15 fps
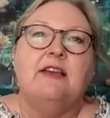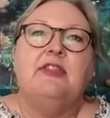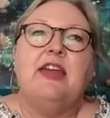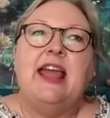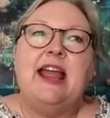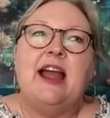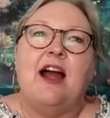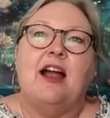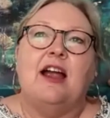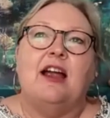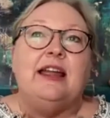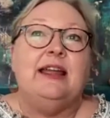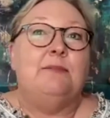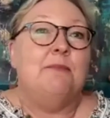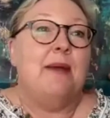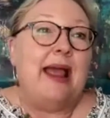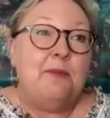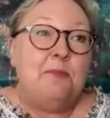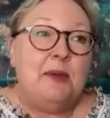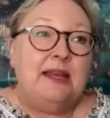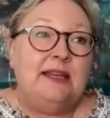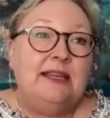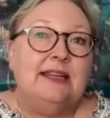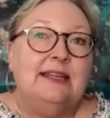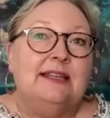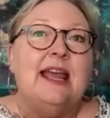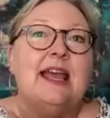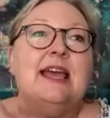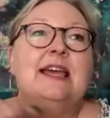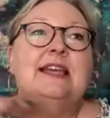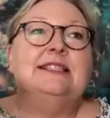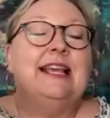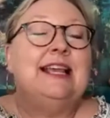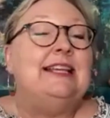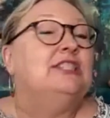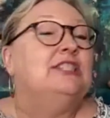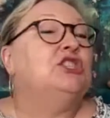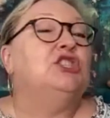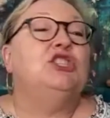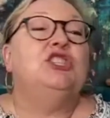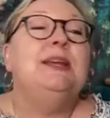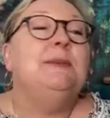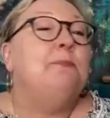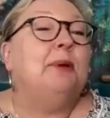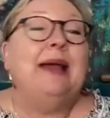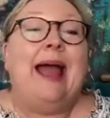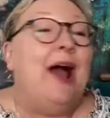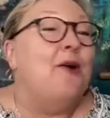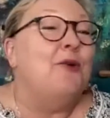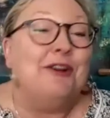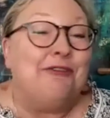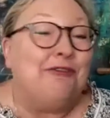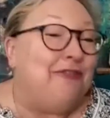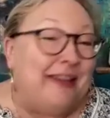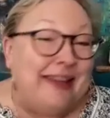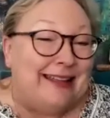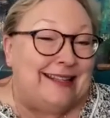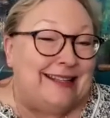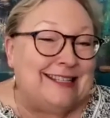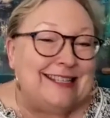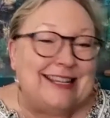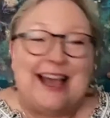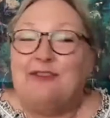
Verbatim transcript: They are, in my opinion, Satan's cheap counterfeits